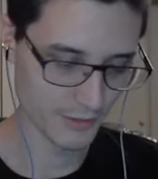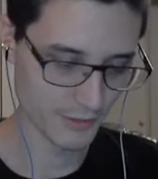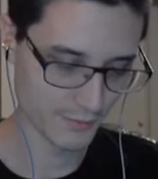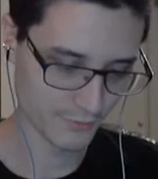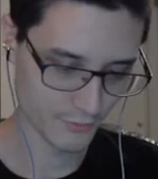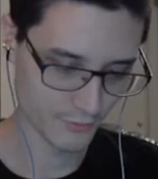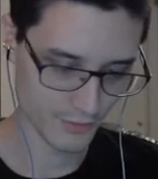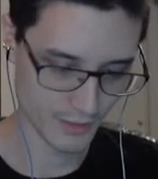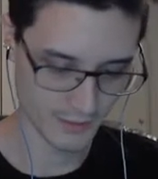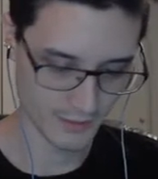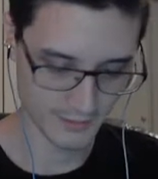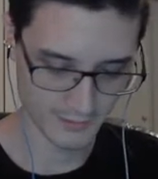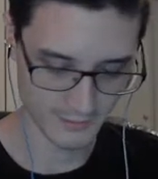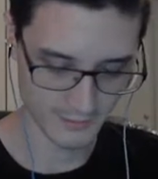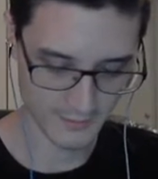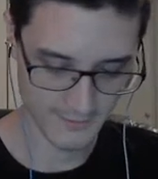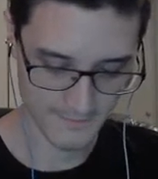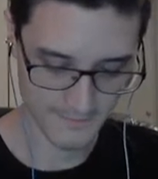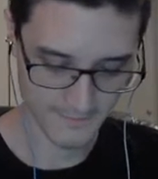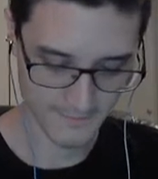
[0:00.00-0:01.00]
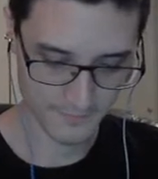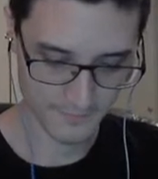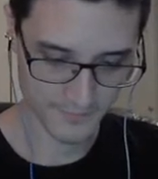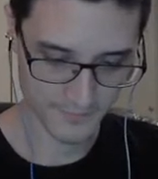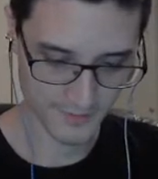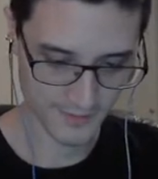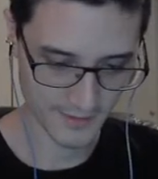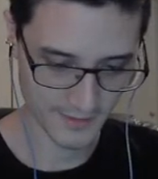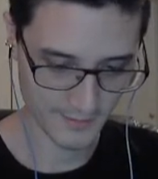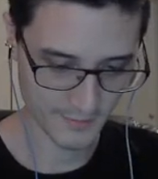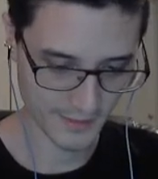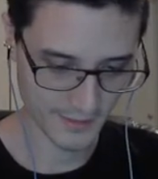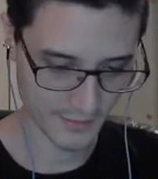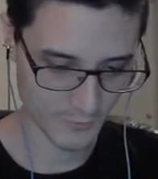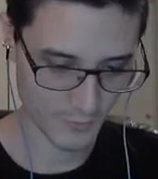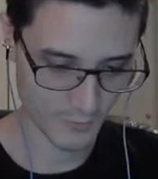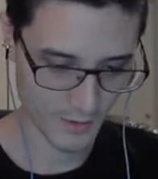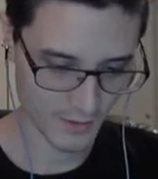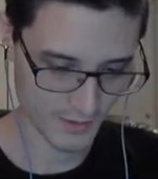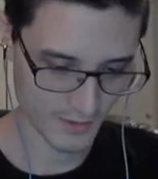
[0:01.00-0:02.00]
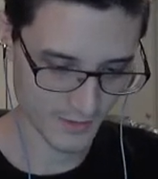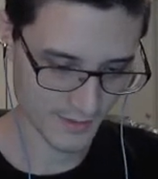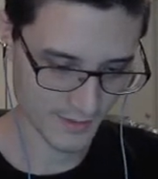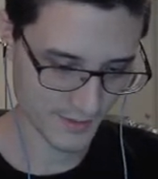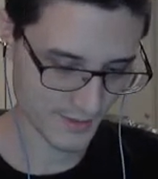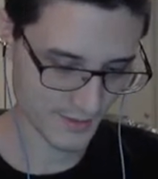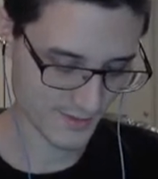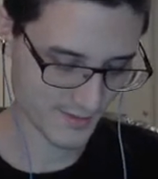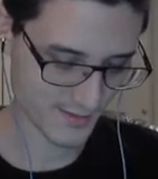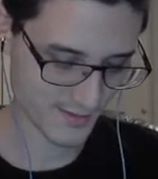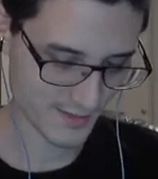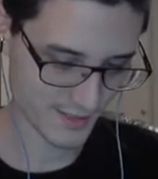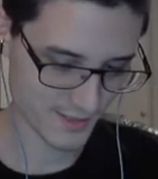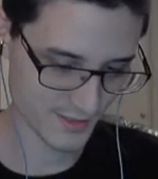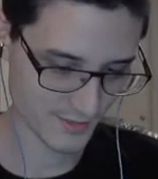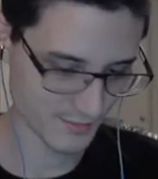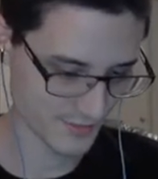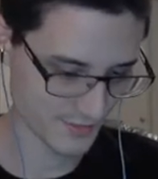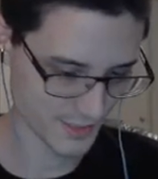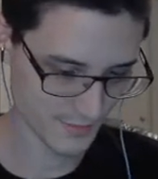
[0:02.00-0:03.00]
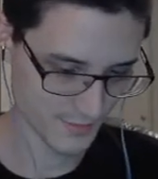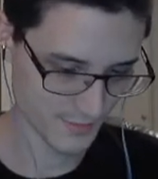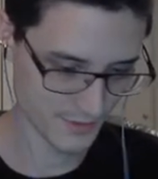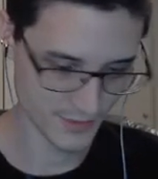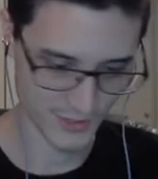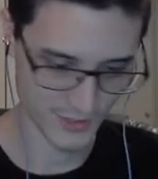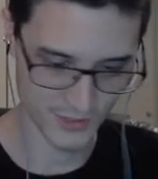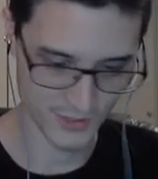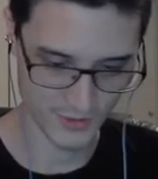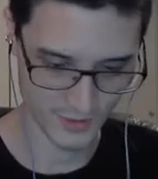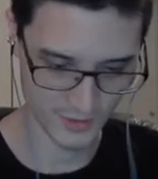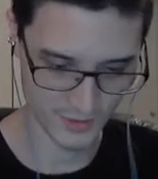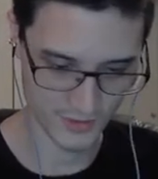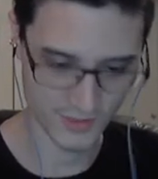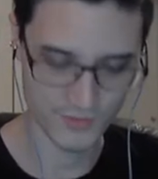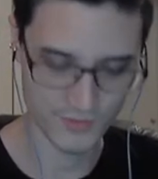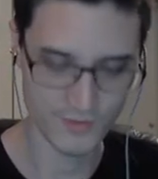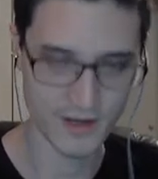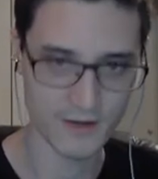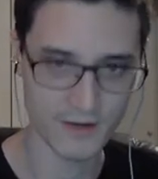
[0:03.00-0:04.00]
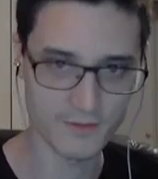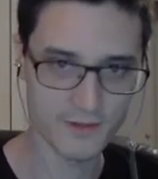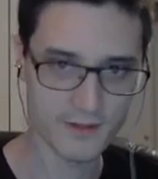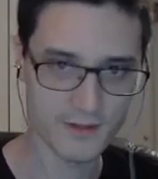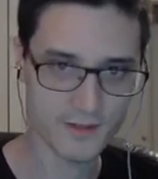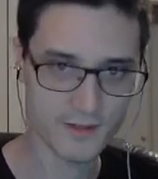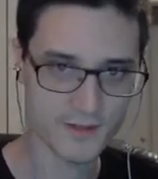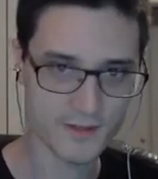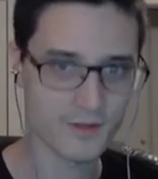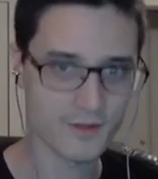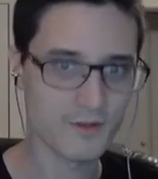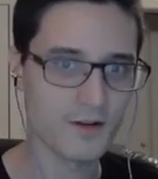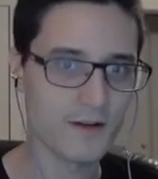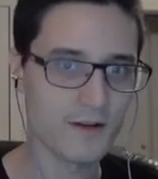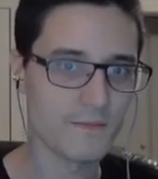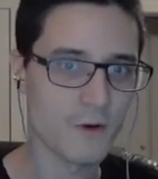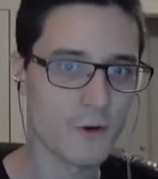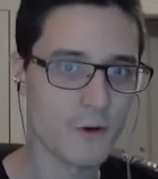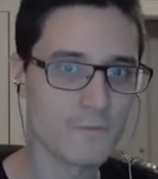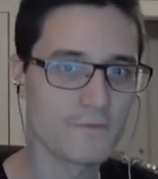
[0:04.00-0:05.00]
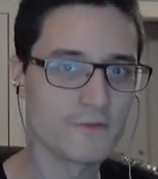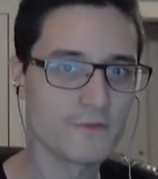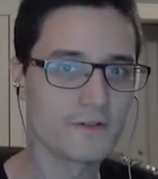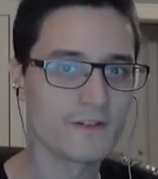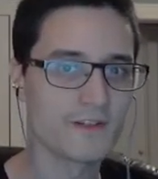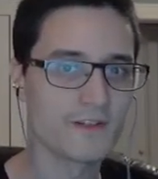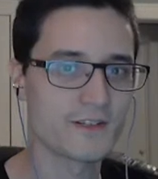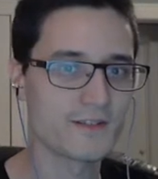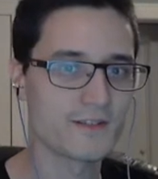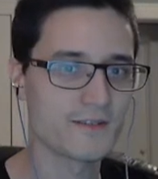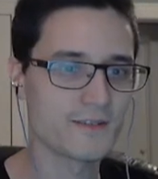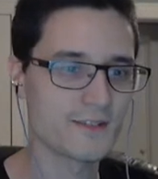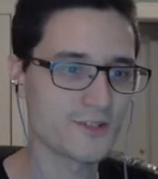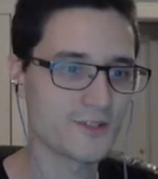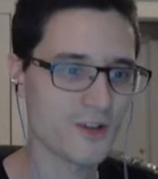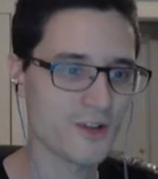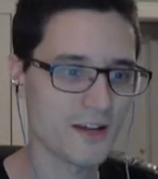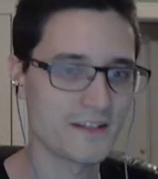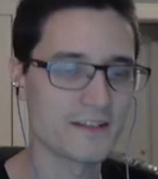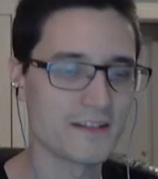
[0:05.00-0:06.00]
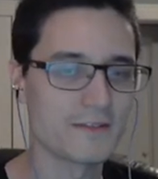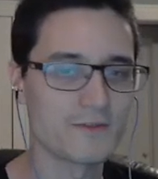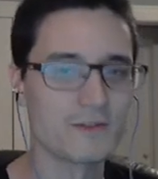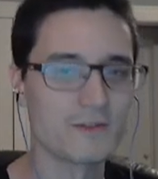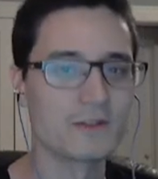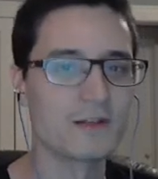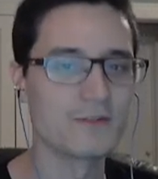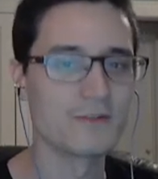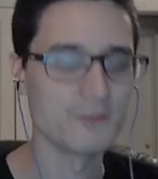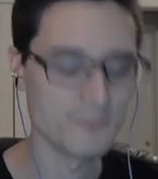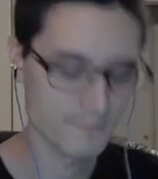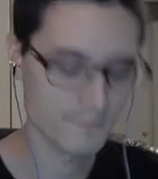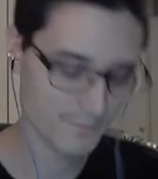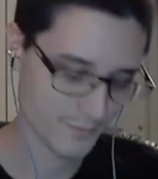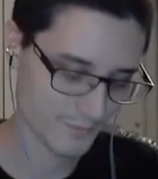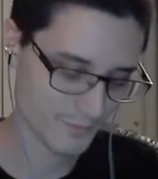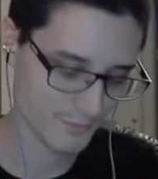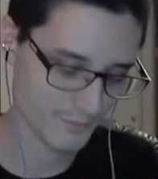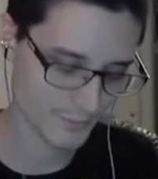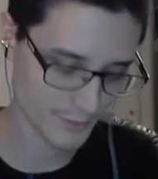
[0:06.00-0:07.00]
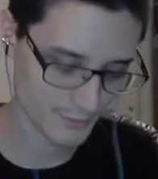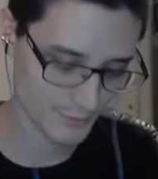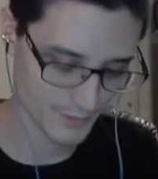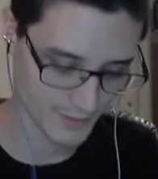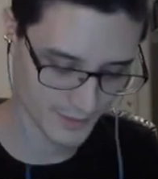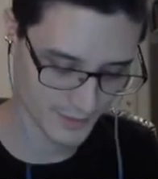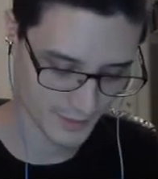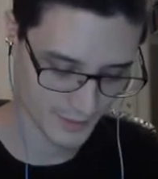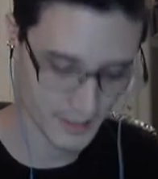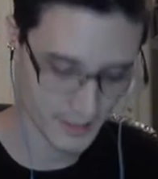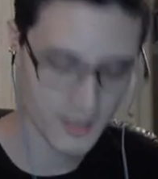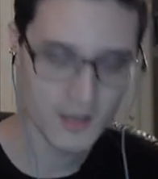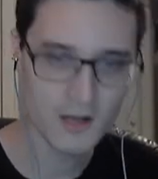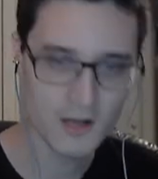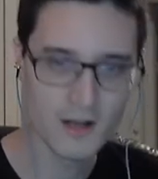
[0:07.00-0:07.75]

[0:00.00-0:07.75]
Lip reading: have 3 health, and my wands just don't seem very strong this round. So I'm hopefully just trying to get through the level, but we'll see.